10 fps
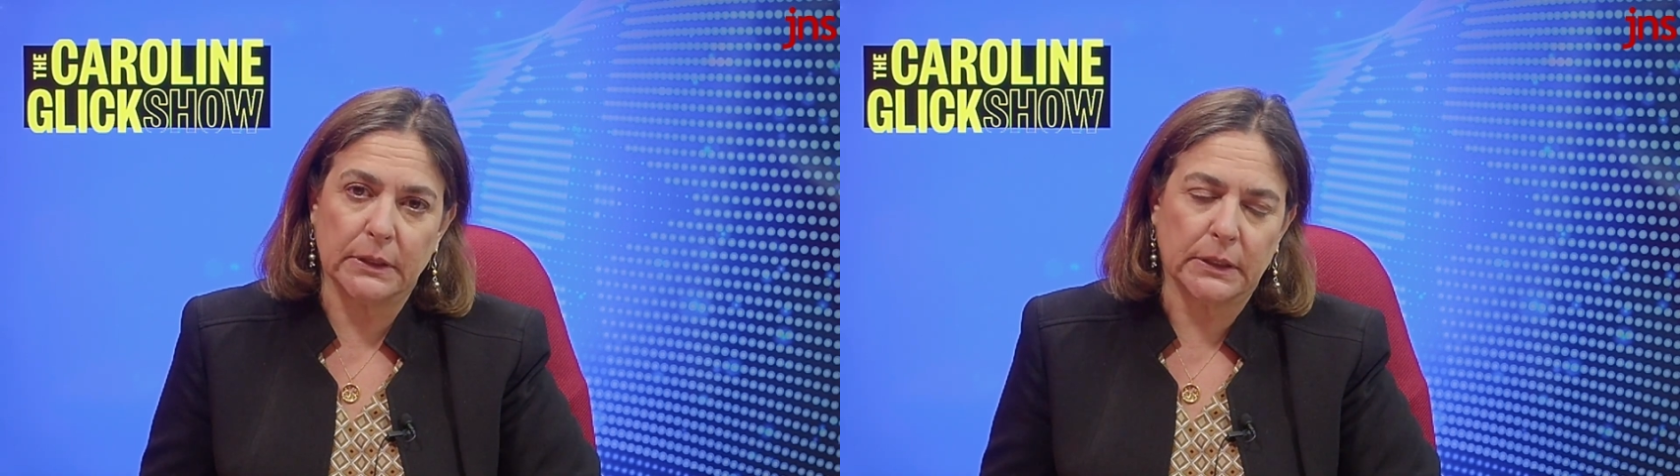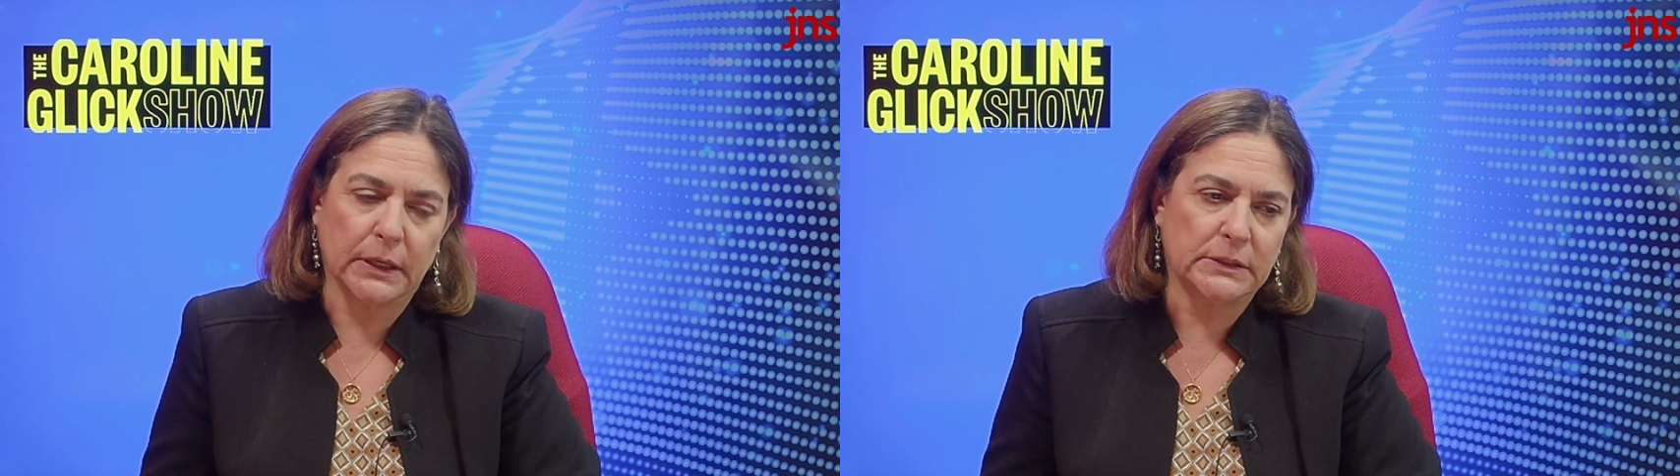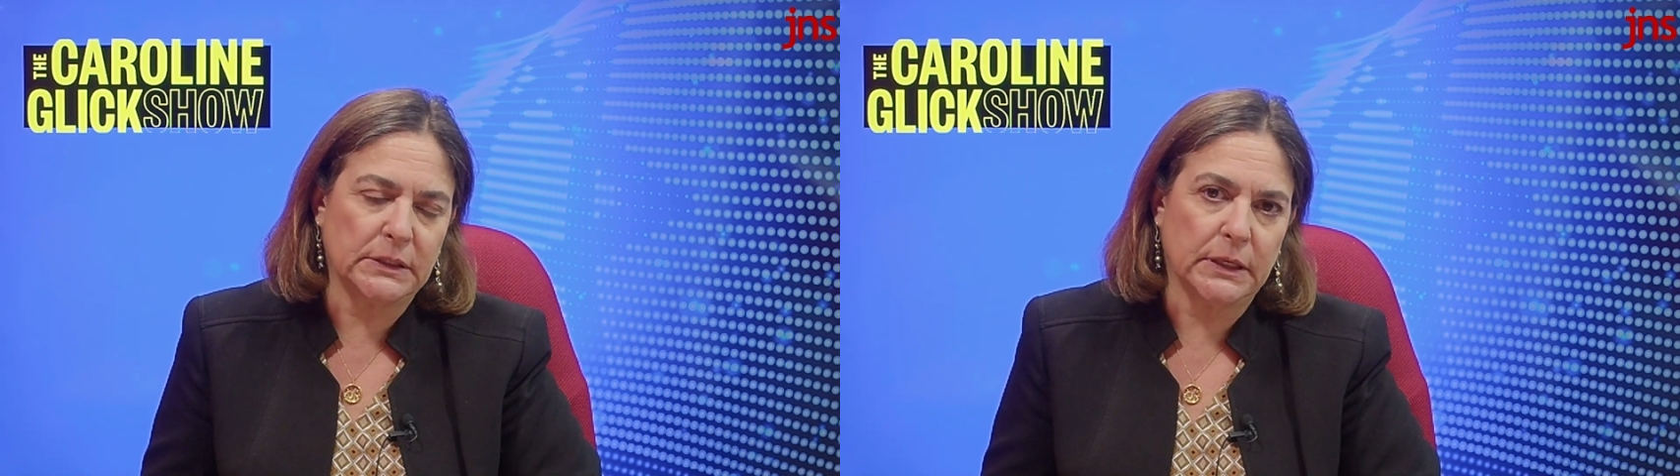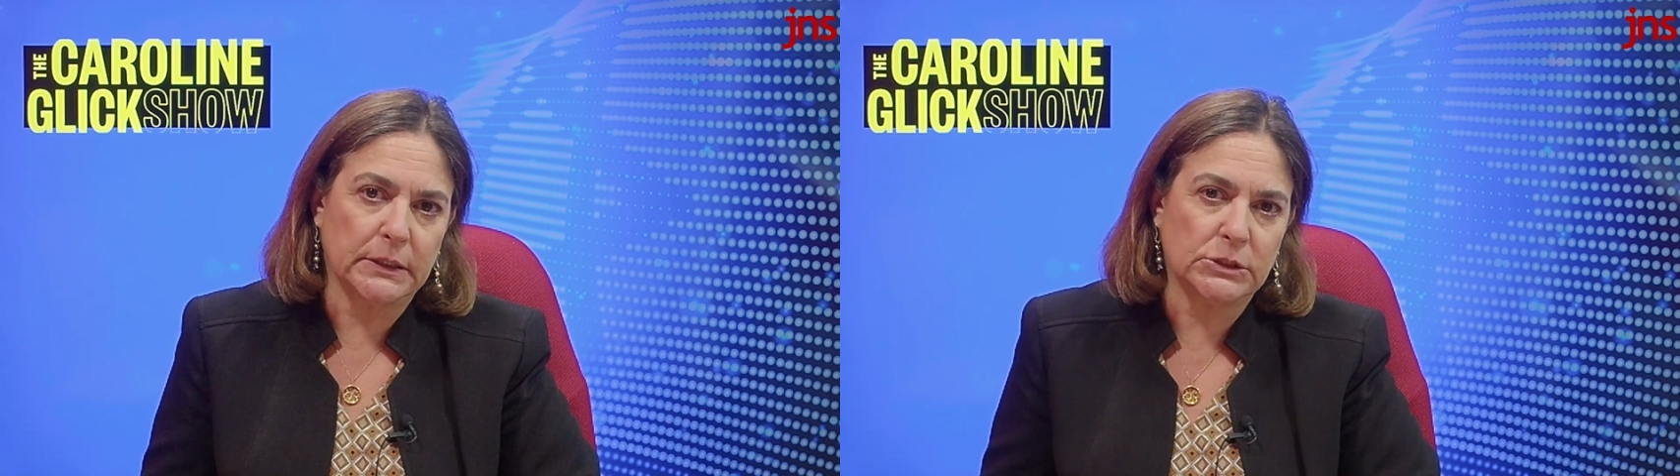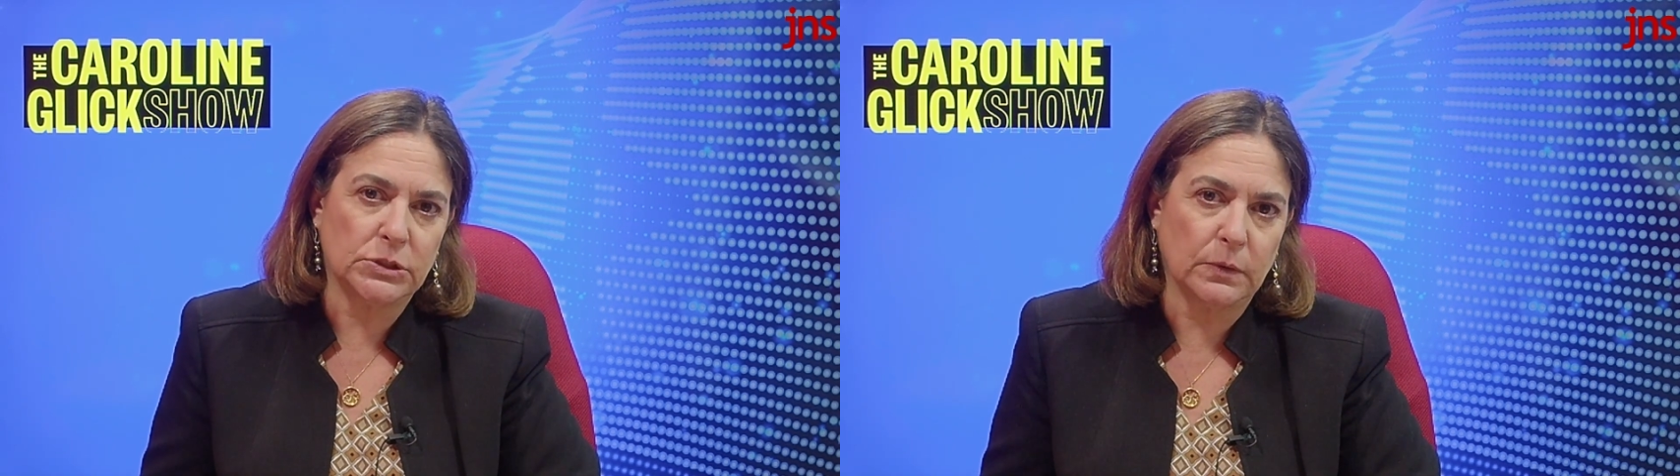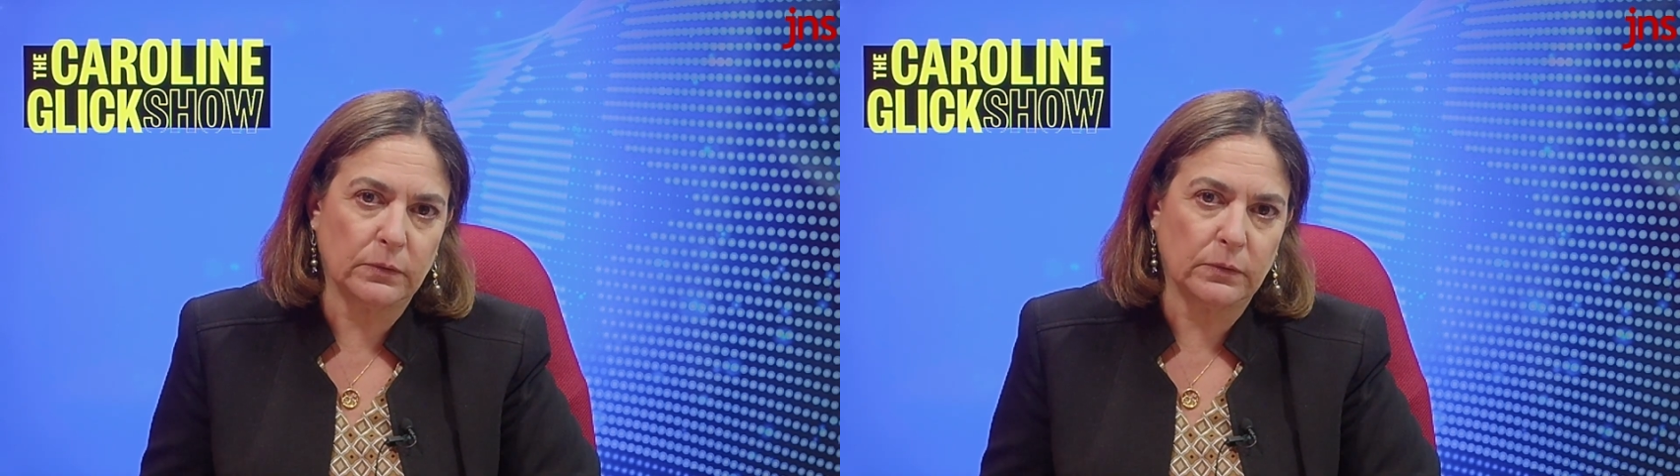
in 1992 when